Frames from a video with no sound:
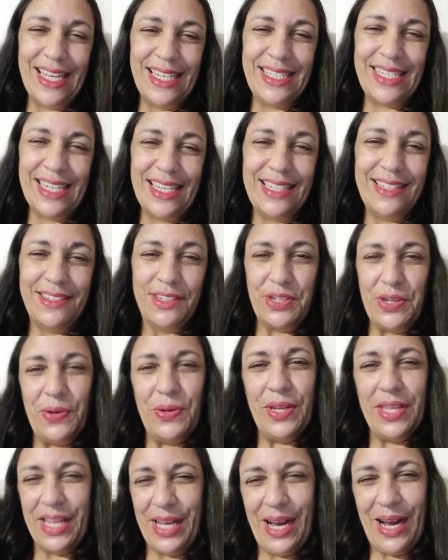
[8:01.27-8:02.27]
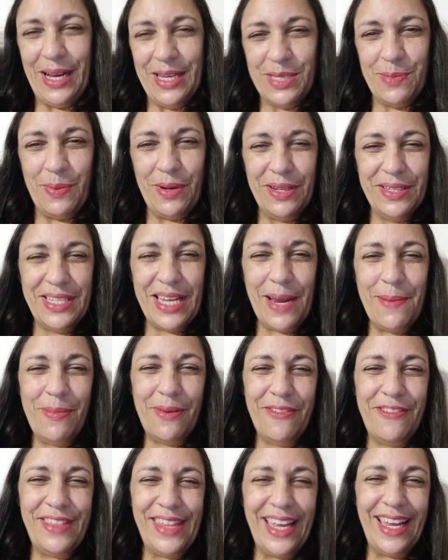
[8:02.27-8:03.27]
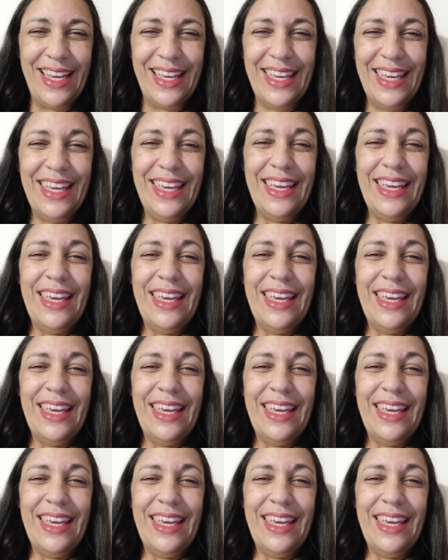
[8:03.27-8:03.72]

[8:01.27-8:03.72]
That's a go to the hospital type of thing.